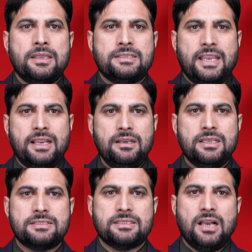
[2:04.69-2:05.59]
Second
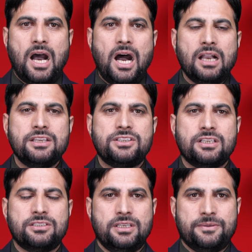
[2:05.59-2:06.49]
is
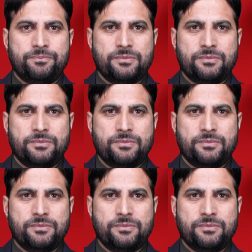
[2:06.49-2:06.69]
architecture.